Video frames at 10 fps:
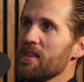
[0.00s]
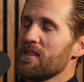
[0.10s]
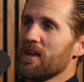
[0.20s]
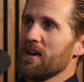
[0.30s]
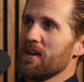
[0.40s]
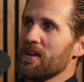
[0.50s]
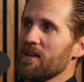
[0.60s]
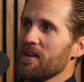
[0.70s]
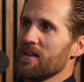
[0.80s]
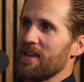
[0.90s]

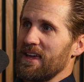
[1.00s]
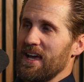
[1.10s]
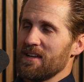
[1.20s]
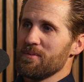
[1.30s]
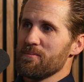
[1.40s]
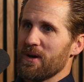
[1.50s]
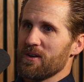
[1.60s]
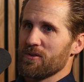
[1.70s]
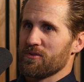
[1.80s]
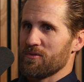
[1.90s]
they can be
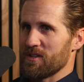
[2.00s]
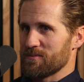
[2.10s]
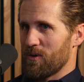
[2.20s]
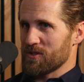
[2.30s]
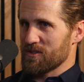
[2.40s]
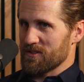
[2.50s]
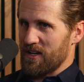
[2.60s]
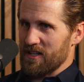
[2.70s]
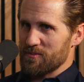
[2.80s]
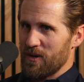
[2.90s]
better through this marginal
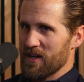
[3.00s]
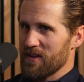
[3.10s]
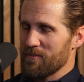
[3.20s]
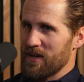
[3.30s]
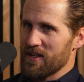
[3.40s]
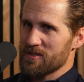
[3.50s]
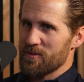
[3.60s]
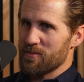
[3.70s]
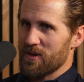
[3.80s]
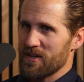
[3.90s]
tax bracket
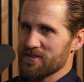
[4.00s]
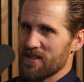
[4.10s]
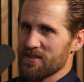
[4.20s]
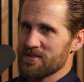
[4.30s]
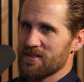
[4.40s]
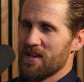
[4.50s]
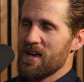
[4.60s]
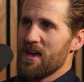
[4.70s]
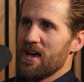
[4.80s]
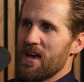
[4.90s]
management process.
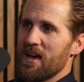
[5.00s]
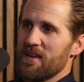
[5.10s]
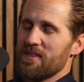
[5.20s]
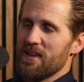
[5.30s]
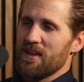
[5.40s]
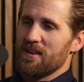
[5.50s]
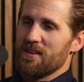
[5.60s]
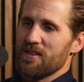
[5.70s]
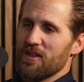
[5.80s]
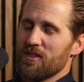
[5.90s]
And
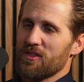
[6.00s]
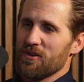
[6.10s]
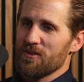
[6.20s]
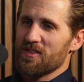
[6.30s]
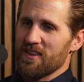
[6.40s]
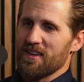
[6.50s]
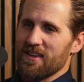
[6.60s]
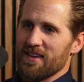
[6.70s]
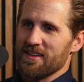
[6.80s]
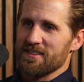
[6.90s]
then the third
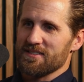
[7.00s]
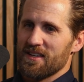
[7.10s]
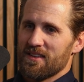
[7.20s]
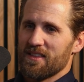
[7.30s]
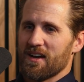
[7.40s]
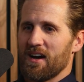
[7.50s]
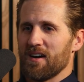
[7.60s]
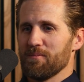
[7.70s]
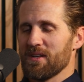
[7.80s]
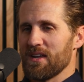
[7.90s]
thing is the
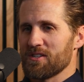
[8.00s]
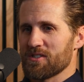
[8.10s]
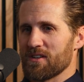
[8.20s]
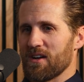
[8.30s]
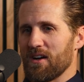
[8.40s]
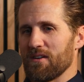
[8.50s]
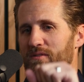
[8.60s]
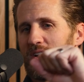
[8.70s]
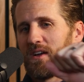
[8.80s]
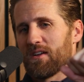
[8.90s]
combination
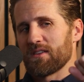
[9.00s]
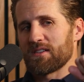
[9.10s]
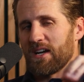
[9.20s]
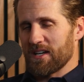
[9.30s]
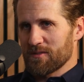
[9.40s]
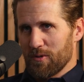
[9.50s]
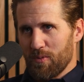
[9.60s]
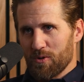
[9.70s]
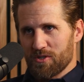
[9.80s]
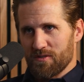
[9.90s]
of the taxable
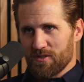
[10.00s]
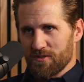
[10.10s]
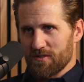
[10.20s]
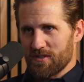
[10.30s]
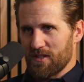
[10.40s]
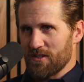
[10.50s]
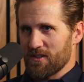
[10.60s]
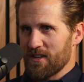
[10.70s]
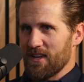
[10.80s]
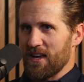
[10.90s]
portion of Social
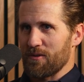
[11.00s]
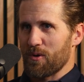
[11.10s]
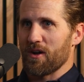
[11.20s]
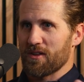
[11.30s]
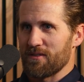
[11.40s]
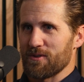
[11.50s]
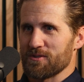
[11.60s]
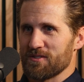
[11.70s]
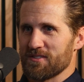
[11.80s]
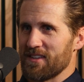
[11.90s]
Security, and Roth
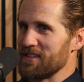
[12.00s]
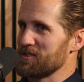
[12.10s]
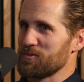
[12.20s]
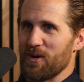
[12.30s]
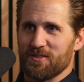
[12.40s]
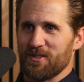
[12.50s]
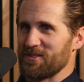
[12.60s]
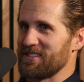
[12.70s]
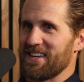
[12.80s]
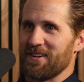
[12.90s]
conversions. And this is where it
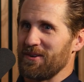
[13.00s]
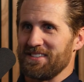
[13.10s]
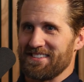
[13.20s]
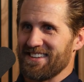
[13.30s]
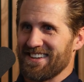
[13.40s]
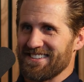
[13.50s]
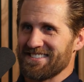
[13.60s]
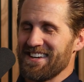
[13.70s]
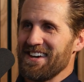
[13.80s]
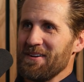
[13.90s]
starts to get crazy, because